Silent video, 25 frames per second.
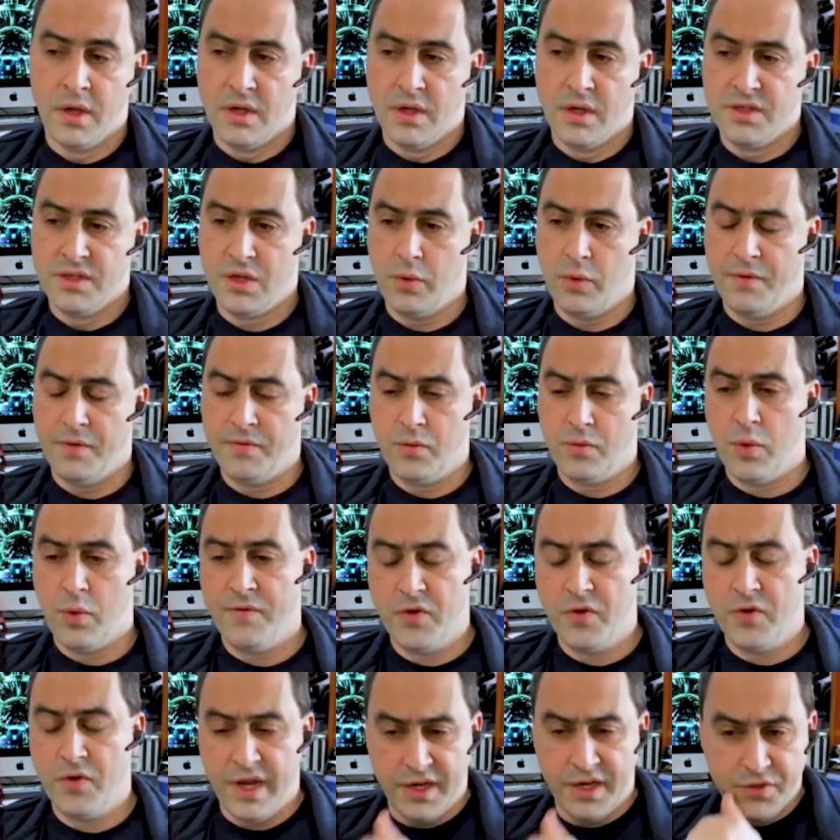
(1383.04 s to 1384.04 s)
so
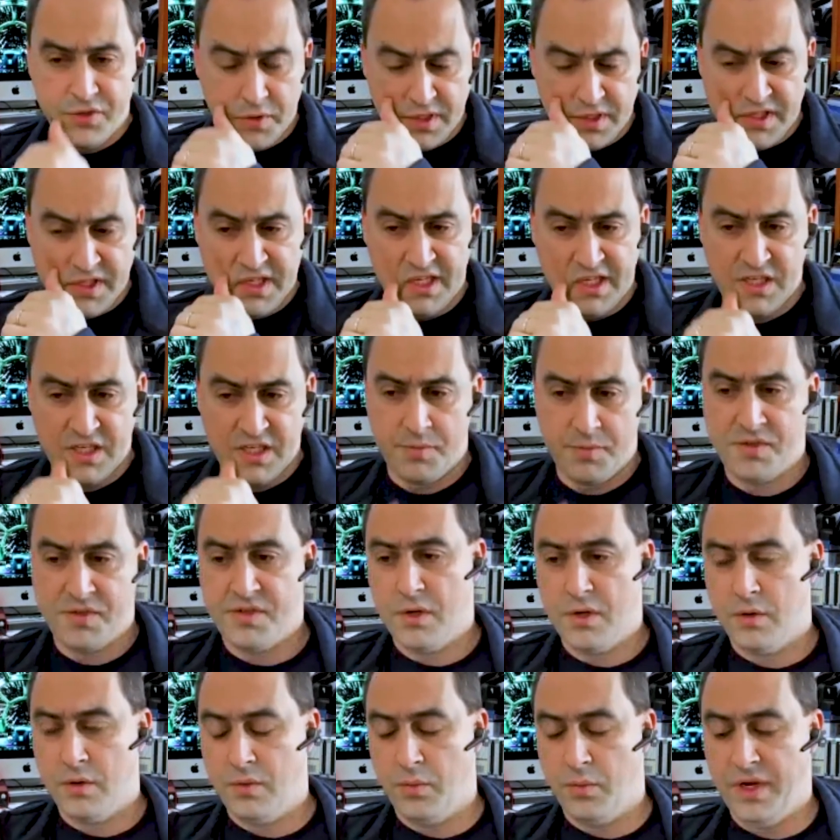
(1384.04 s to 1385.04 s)
we've got extra assessments, so